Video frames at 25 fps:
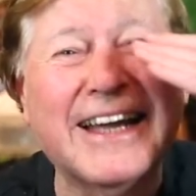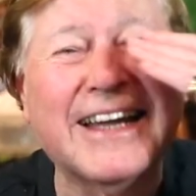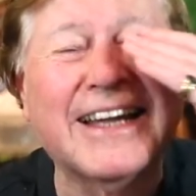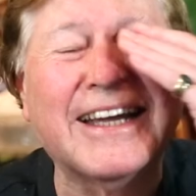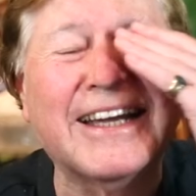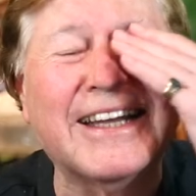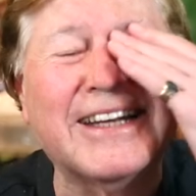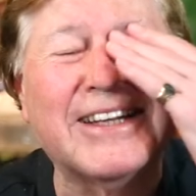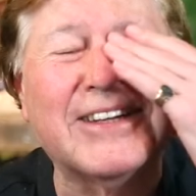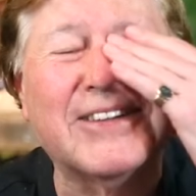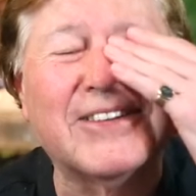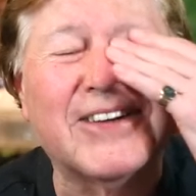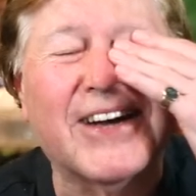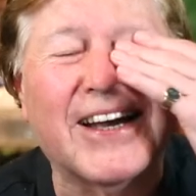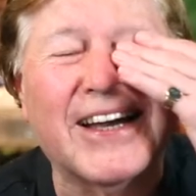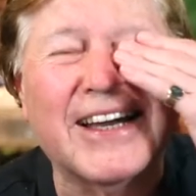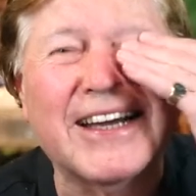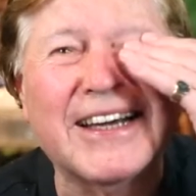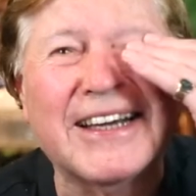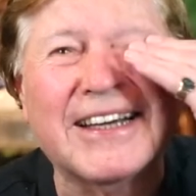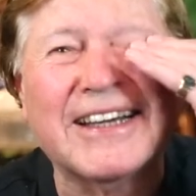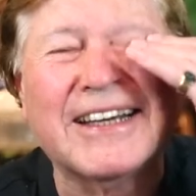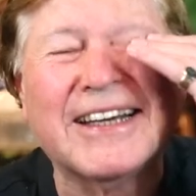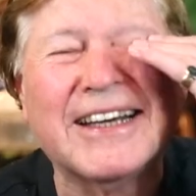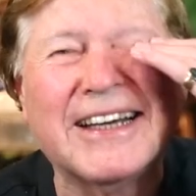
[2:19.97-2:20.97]
Anyway,
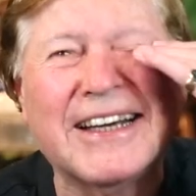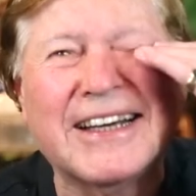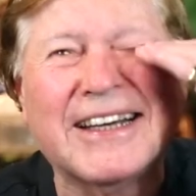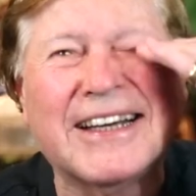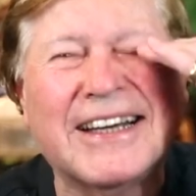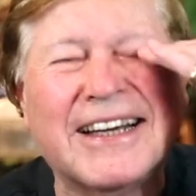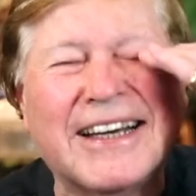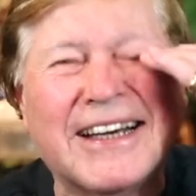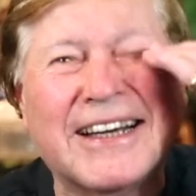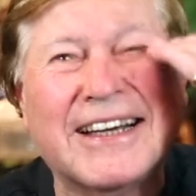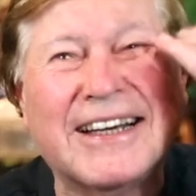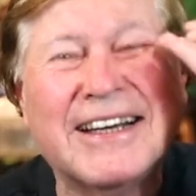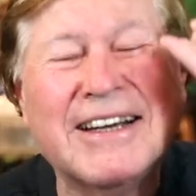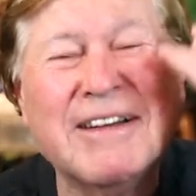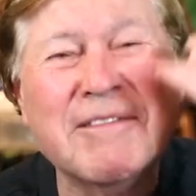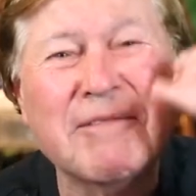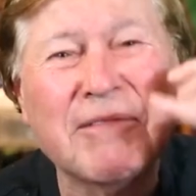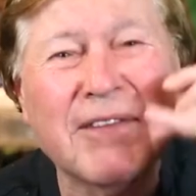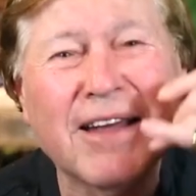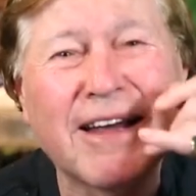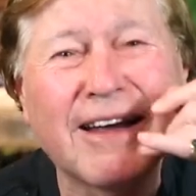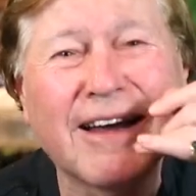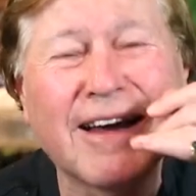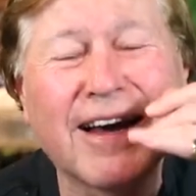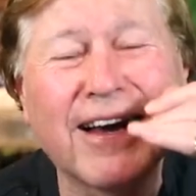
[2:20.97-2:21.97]

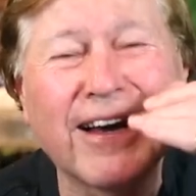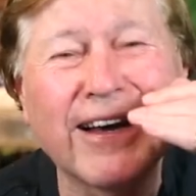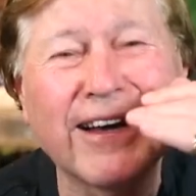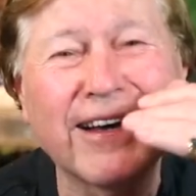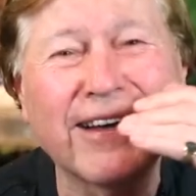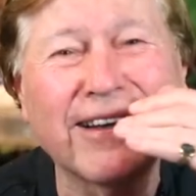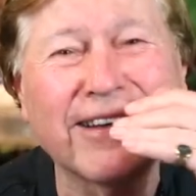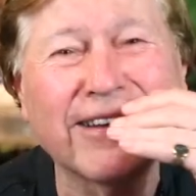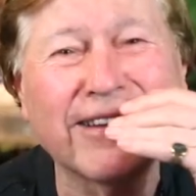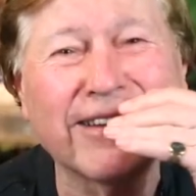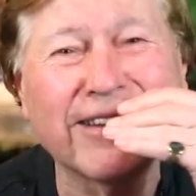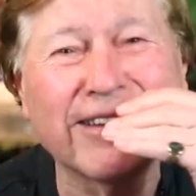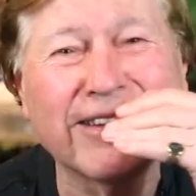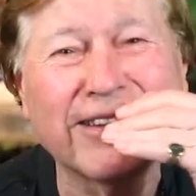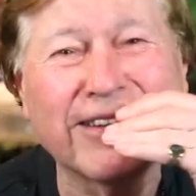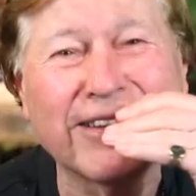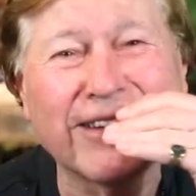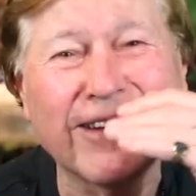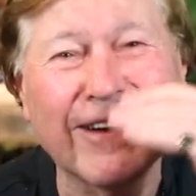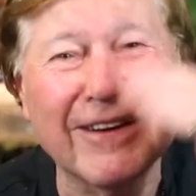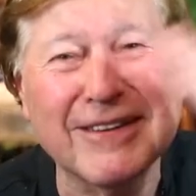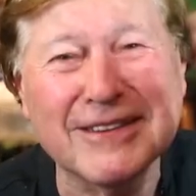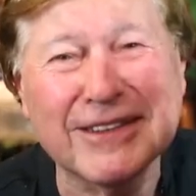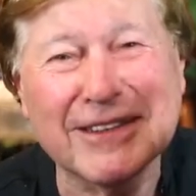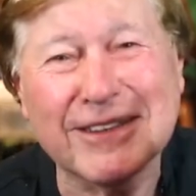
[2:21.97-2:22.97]

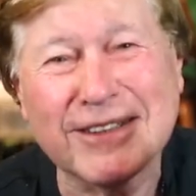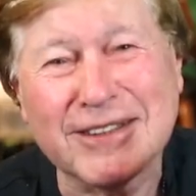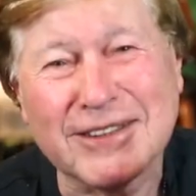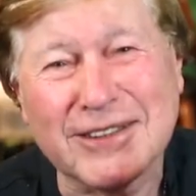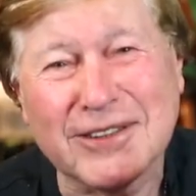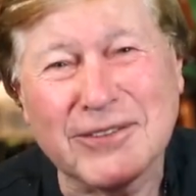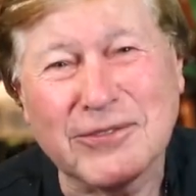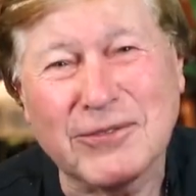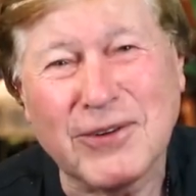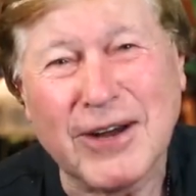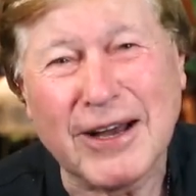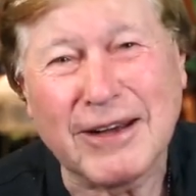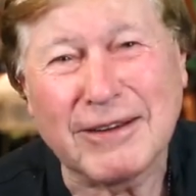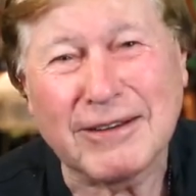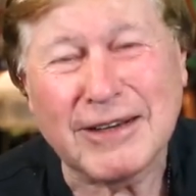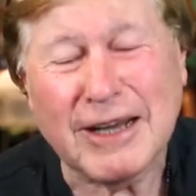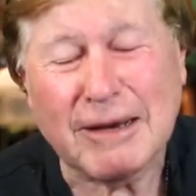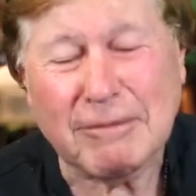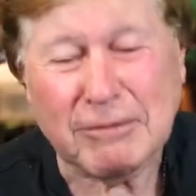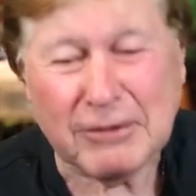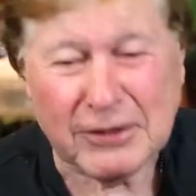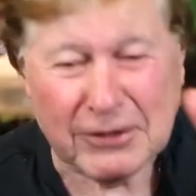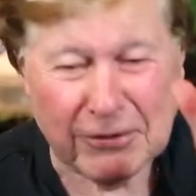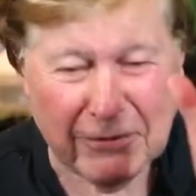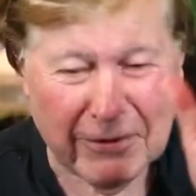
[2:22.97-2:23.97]
the Oscars have wound
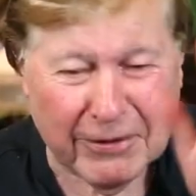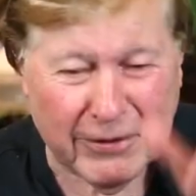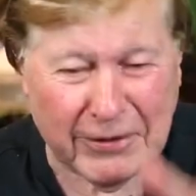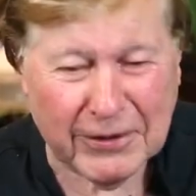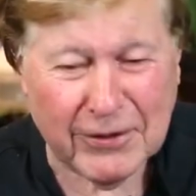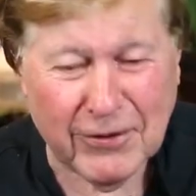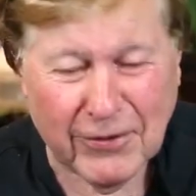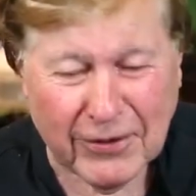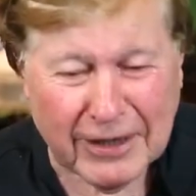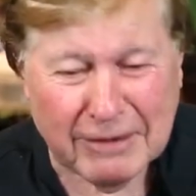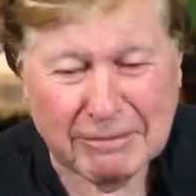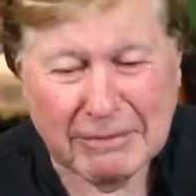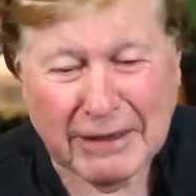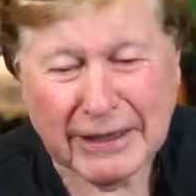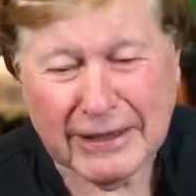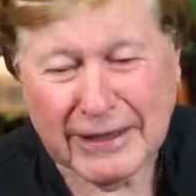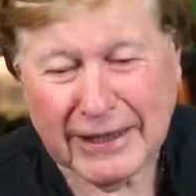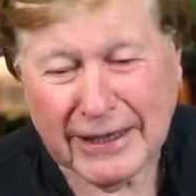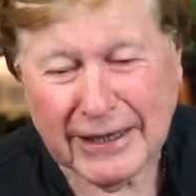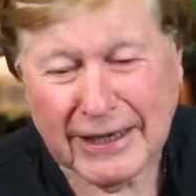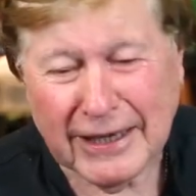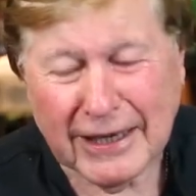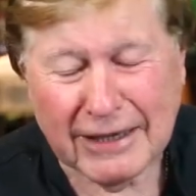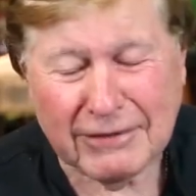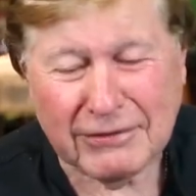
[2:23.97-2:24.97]
up because we're recording
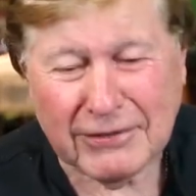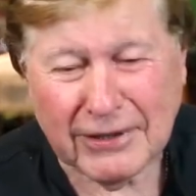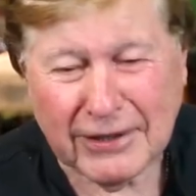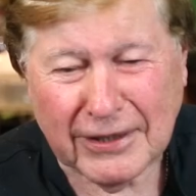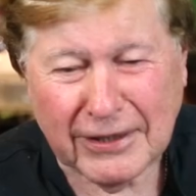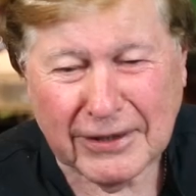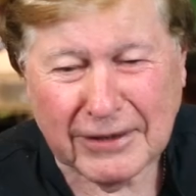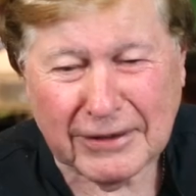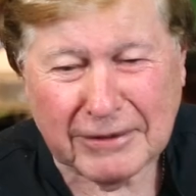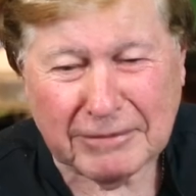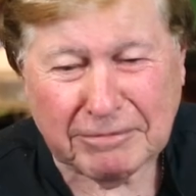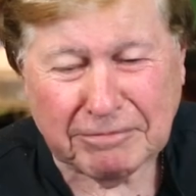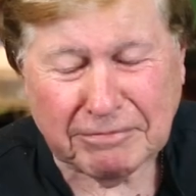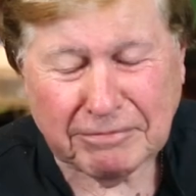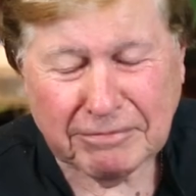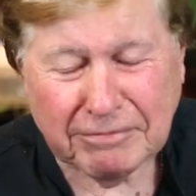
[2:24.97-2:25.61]
Monday afternoon.